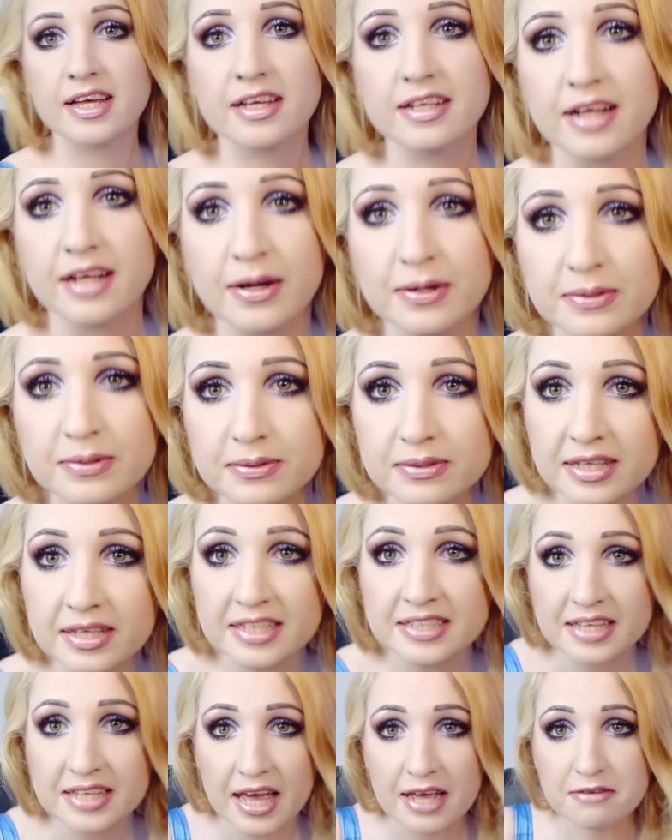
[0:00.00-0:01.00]
Now
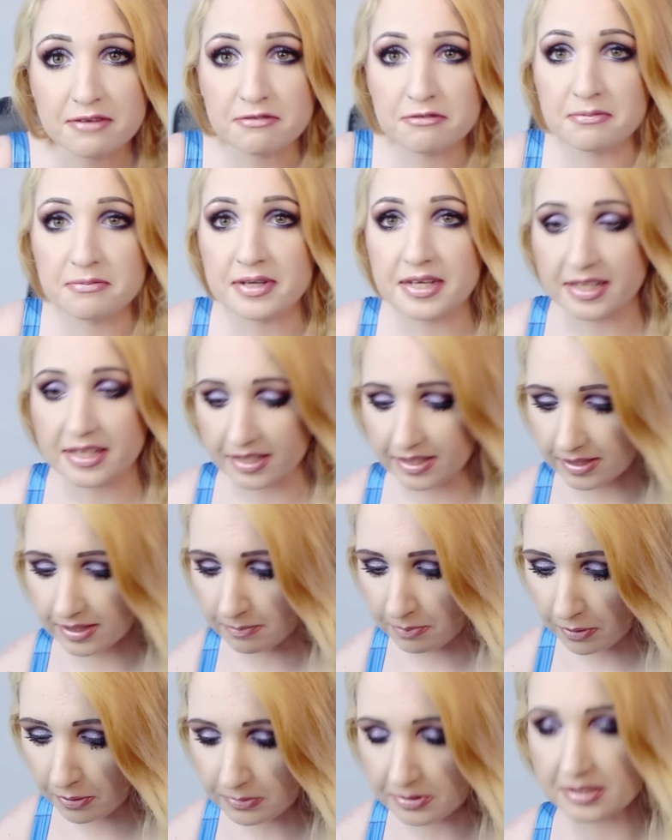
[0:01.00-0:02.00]
this came for me in
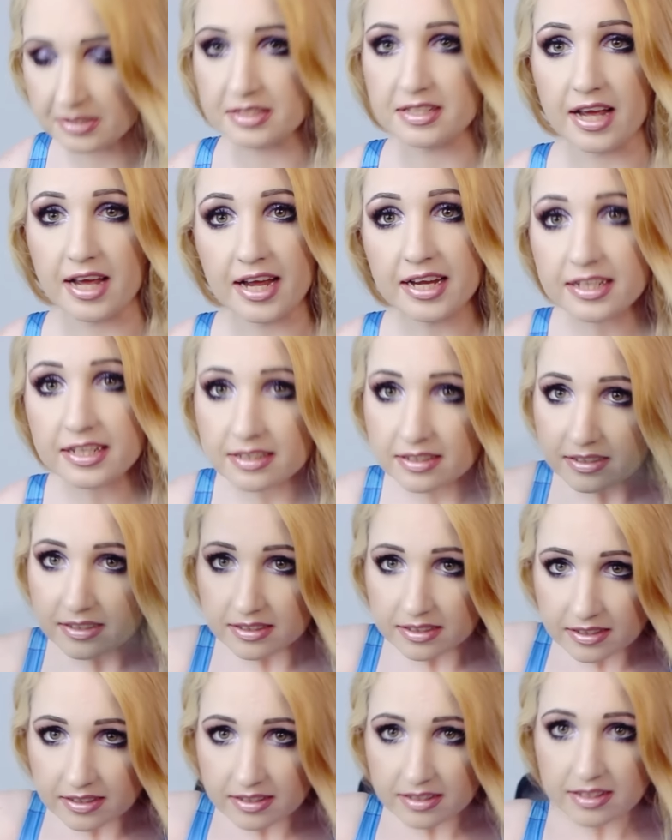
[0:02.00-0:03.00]
the post today
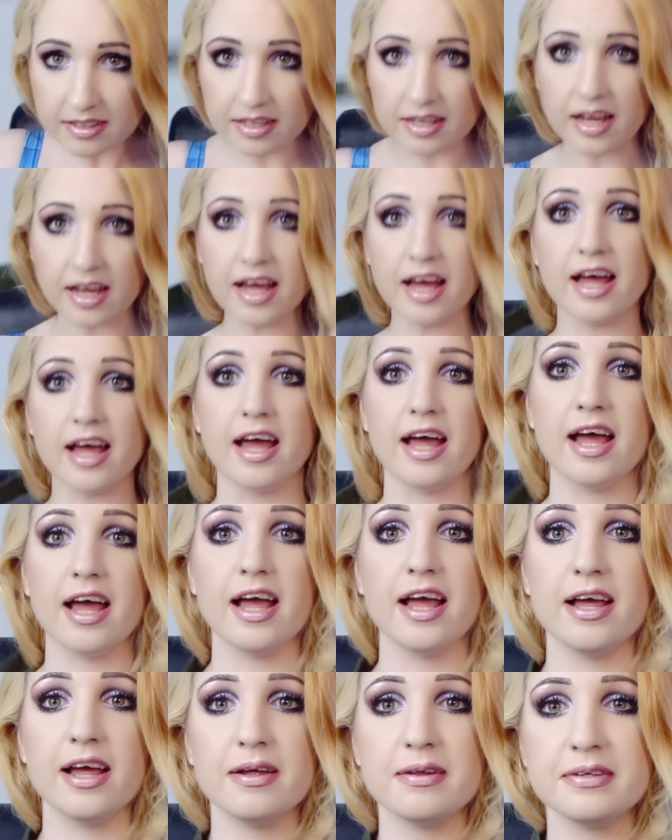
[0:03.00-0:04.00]

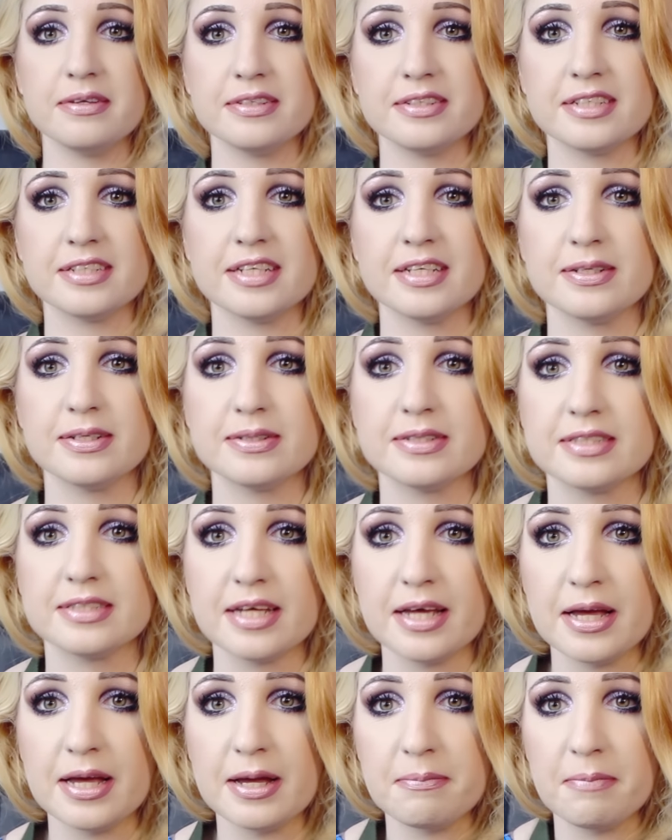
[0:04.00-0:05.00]
and it was
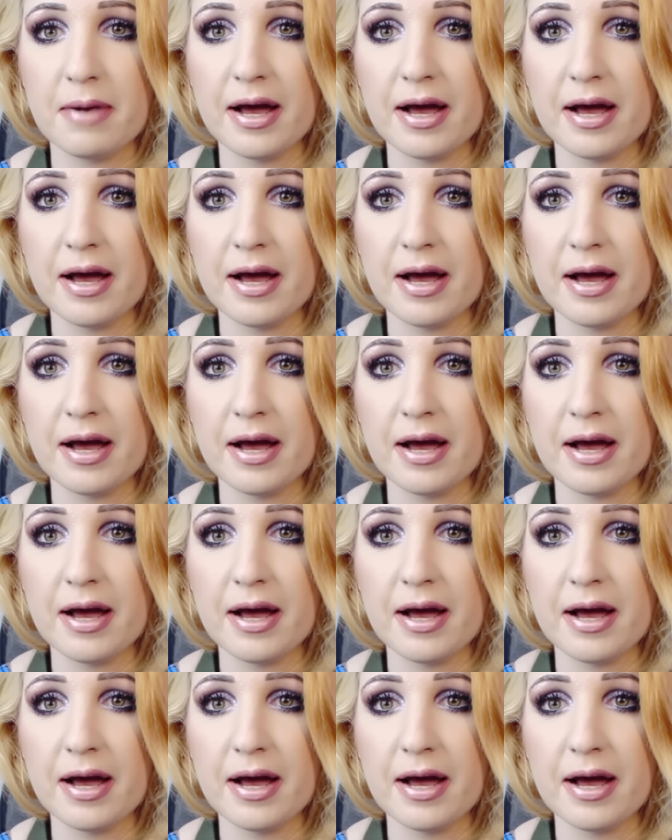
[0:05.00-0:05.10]
a